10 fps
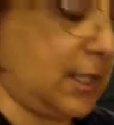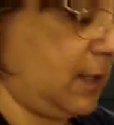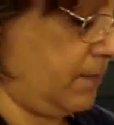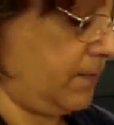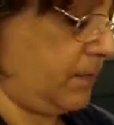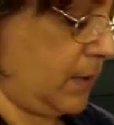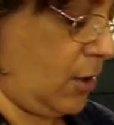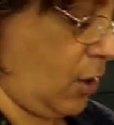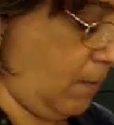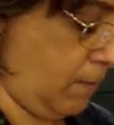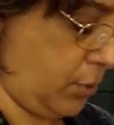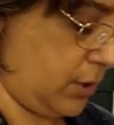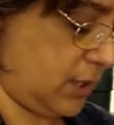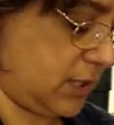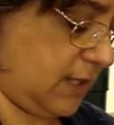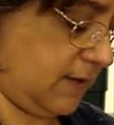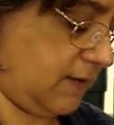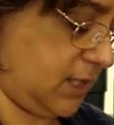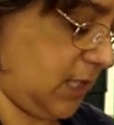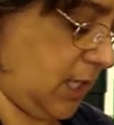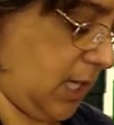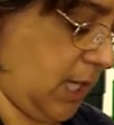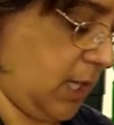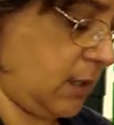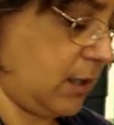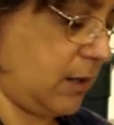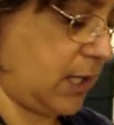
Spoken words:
it. Put the DVD in